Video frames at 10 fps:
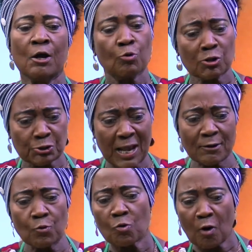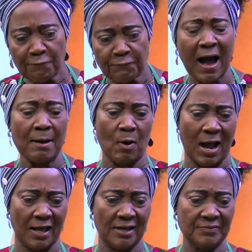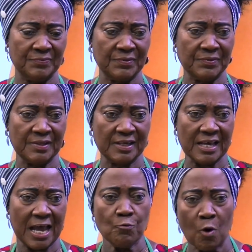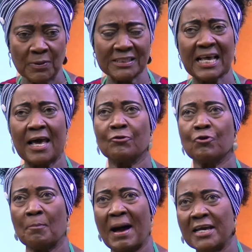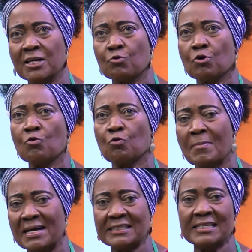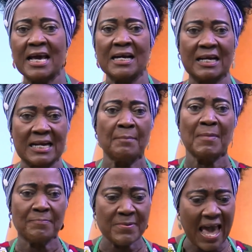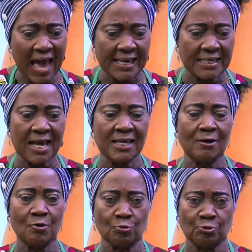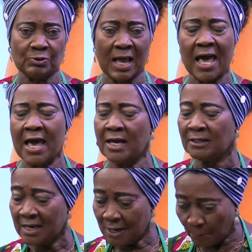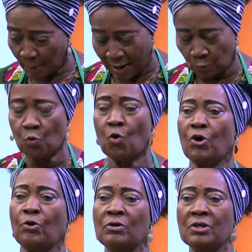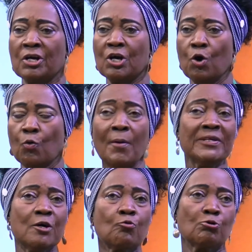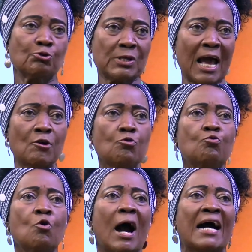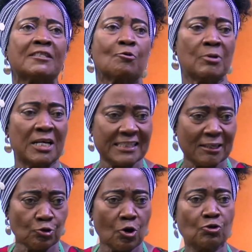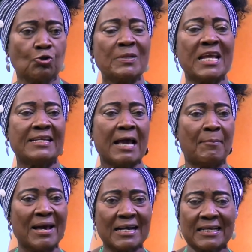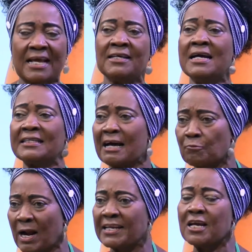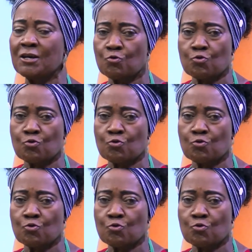Cosiano woko farmer. A woman said, the man croak, Massey and cry, baby, I ain't cocono. One didn't go see no good articulator truck so many at their bank crying, takradi in